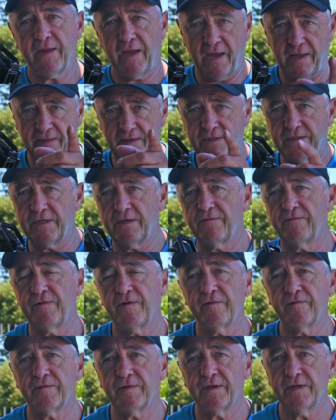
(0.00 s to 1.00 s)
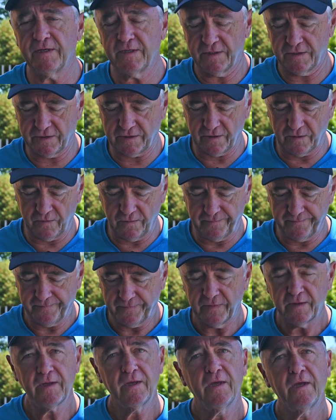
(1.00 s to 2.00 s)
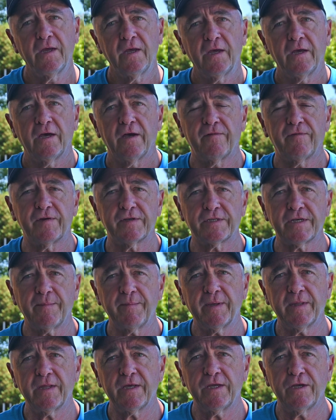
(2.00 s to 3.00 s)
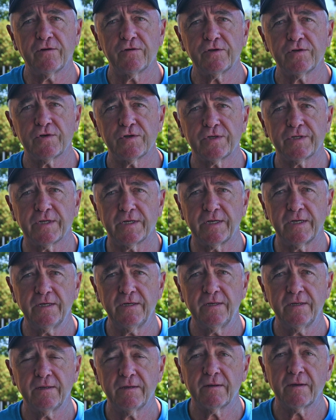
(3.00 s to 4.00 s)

and the Z50. So if it's something that you're interested in,